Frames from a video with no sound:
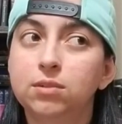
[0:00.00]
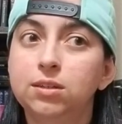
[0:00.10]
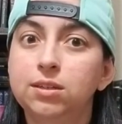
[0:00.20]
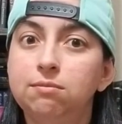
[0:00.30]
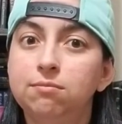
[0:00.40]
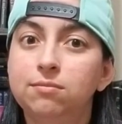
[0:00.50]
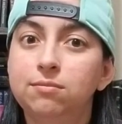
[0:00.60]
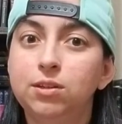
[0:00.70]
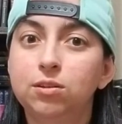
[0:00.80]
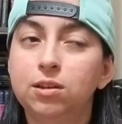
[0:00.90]
Really?
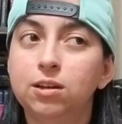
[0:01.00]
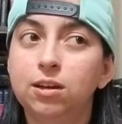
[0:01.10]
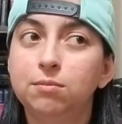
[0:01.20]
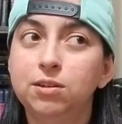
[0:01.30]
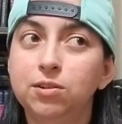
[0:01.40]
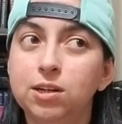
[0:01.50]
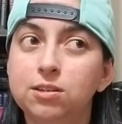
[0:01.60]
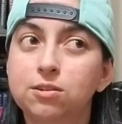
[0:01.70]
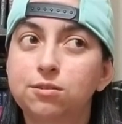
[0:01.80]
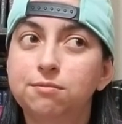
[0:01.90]
You think I'm in grade
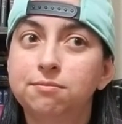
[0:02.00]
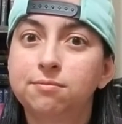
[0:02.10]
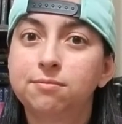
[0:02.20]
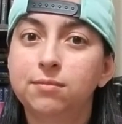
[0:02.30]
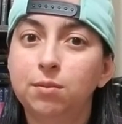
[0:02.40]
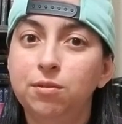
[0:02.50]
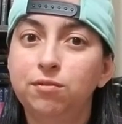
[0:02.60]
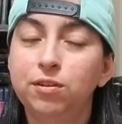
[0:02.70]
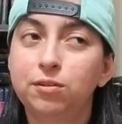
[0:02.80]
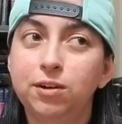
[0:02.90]
school? I'm in
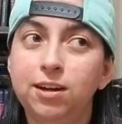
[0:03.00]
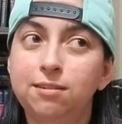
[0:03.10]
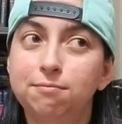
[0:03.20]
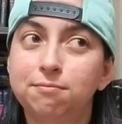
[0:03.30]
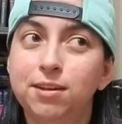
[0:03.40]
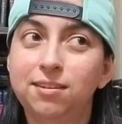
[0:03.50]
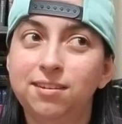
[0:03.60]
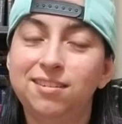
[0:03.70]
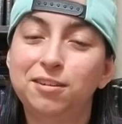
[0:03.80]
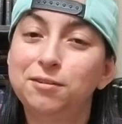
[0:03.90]
fifth grade?
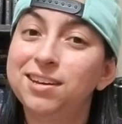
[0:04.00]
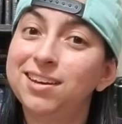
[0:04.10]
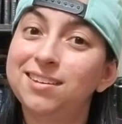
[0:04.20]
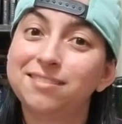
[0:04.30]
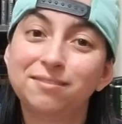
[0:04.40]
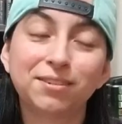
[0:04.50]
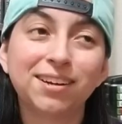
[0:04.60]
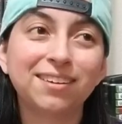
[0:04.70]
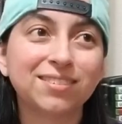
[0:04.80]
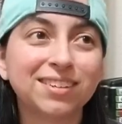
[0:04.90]
Okay,
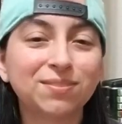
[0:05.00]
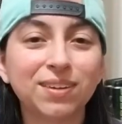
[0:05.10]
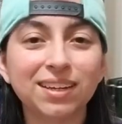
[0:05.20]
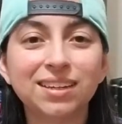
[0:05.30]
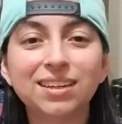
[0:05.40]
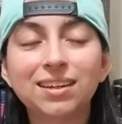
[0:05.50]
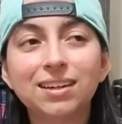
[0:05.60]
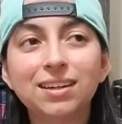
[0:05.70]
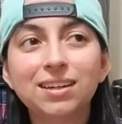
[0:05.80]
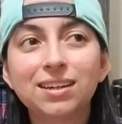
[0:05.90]
whatever. But
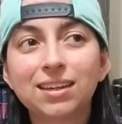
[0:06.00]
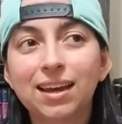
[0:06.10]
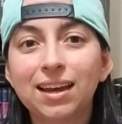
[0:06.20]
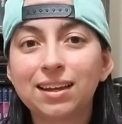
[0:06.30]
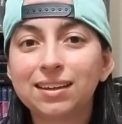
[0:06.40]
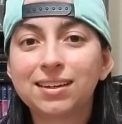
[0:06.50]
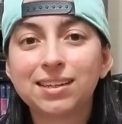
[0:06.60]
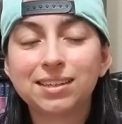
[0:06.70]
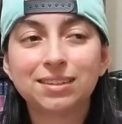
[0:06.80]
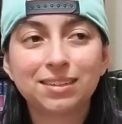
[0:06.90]
yeah,
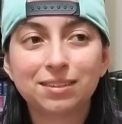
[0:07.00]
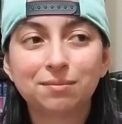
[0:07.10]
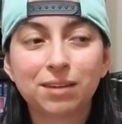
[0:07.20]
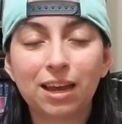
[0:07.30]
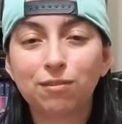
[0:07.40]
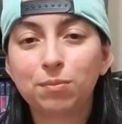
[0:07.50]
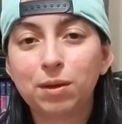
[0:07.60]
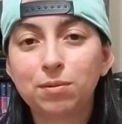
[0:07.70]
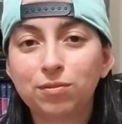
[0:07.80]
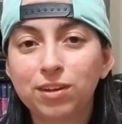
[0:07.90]
I have a
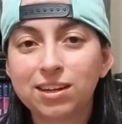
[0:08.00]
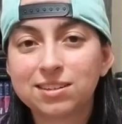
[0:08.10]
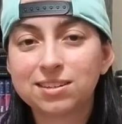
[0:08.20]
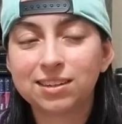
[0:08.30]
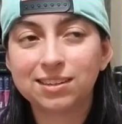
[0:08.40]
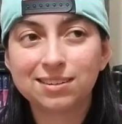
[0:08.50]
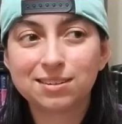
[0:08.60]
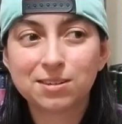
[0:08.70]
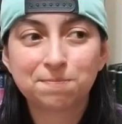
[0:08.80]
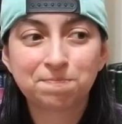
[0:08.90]
baby face,
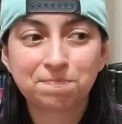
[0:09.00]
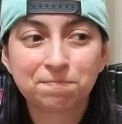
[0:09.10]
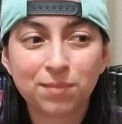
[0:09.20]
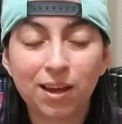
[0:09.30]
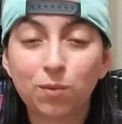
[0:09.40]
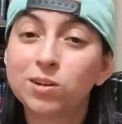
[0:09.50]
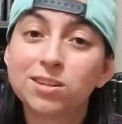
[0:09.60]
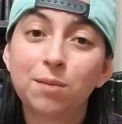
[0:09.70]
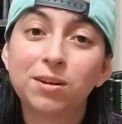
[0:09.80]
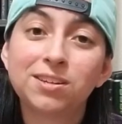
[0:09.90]
and at one
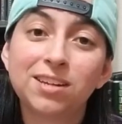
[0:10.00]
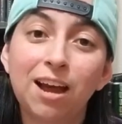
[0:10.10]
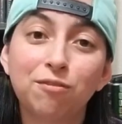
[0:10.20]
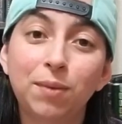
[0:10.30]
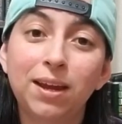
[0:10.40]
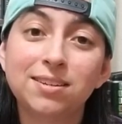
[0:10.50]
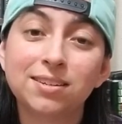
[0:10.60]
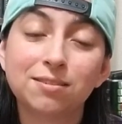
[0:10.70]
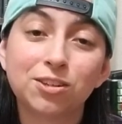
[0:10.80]
time I did half paint it.